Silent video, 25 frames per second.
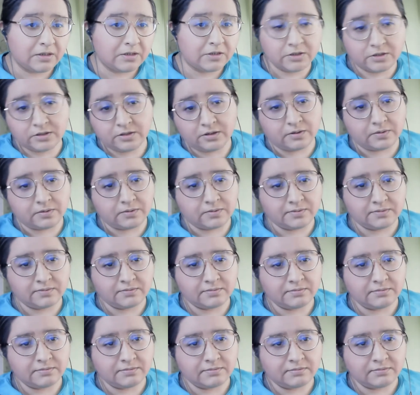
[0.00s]
So,
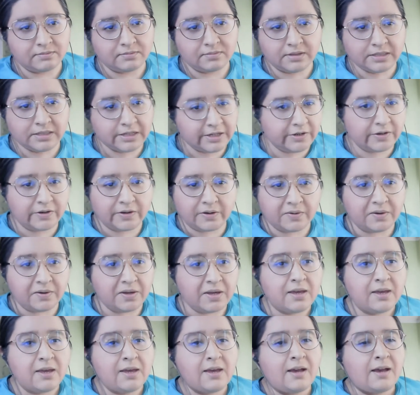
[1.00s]
there you go.
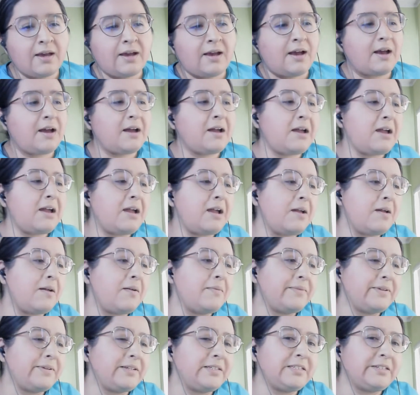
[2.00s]

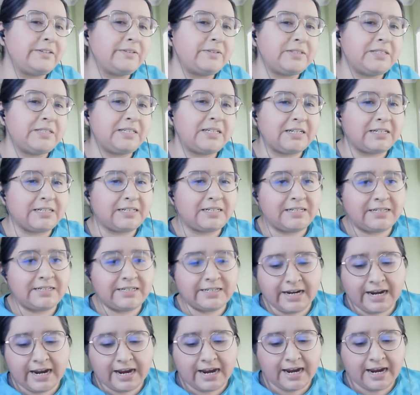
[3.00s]
So
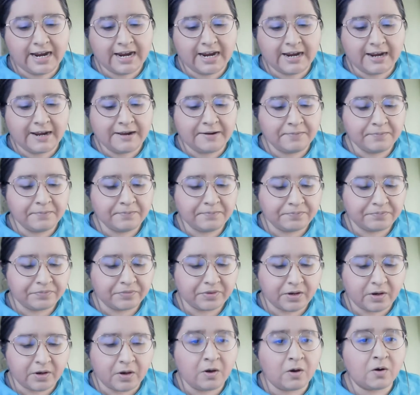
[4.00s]
today,
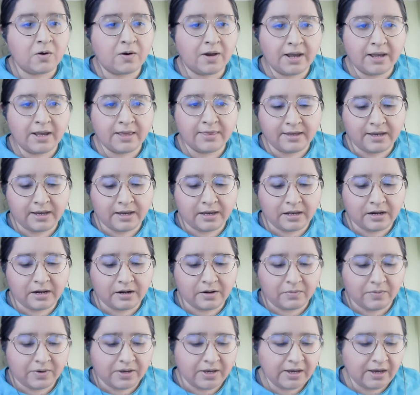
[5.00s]
and
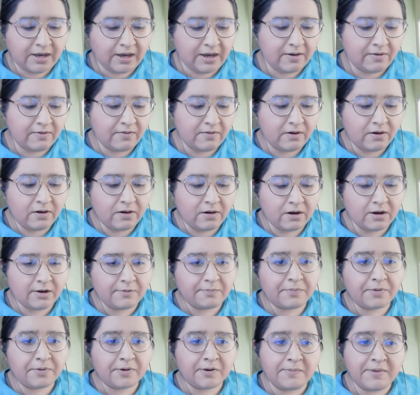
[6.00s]
then we have
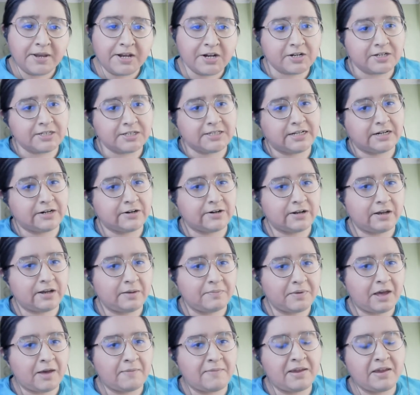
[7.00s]
our premieres that are
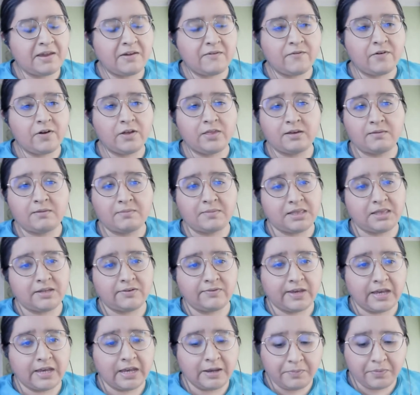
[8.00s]
upcoming for the month
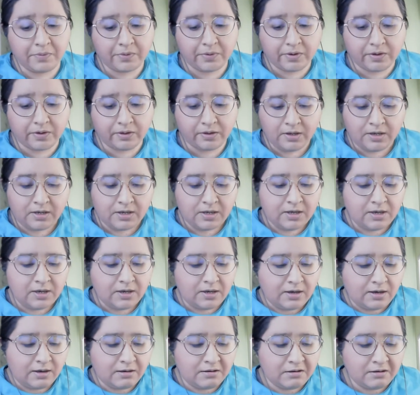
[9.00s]
of April.
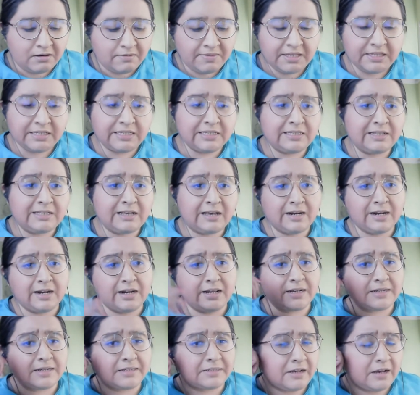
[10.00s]
This is not
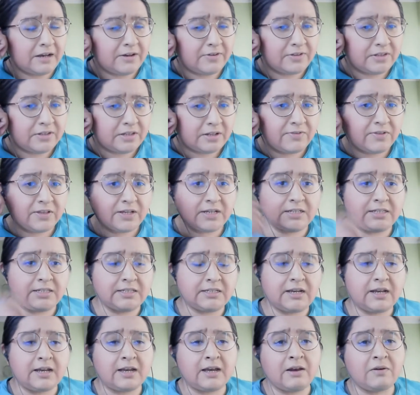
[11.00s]
an exhaustive
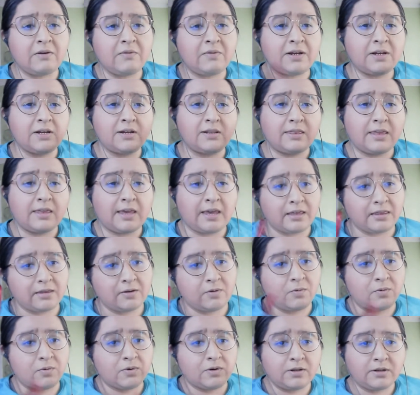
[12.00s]
list. I want to thank
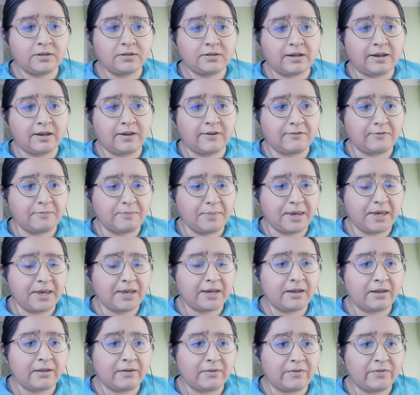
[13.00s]
the Worlds of
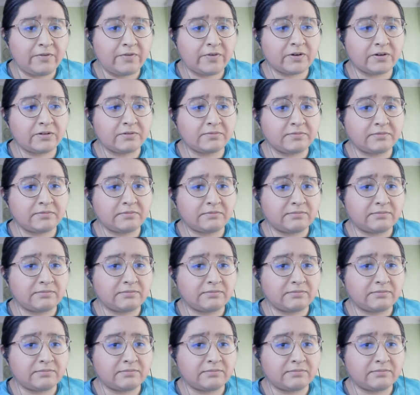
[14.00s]
BL for